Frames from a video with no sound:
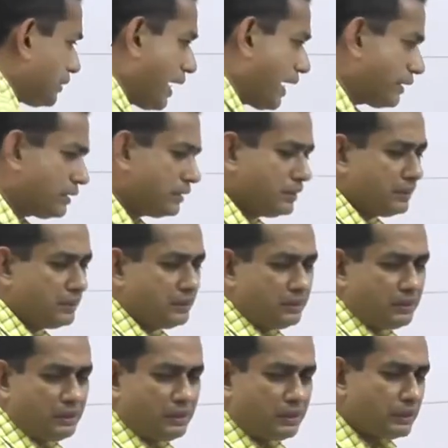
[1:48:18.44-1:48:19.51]
that
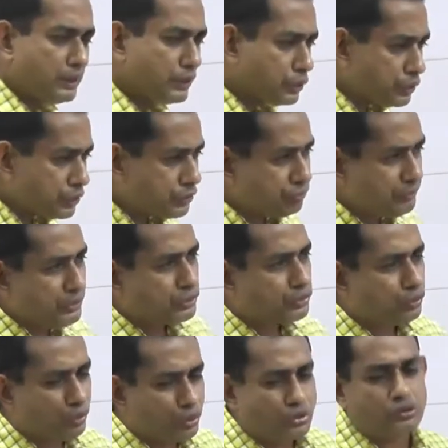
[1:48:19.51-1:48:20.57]
the goods we
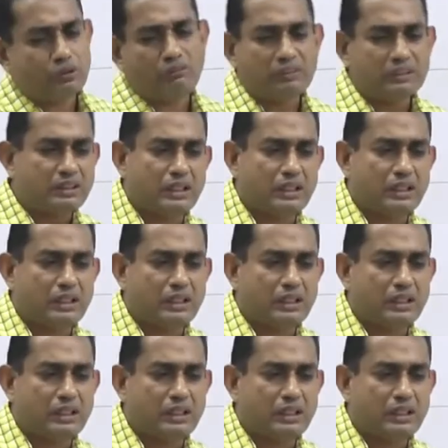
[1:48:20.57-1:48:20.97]
sold to our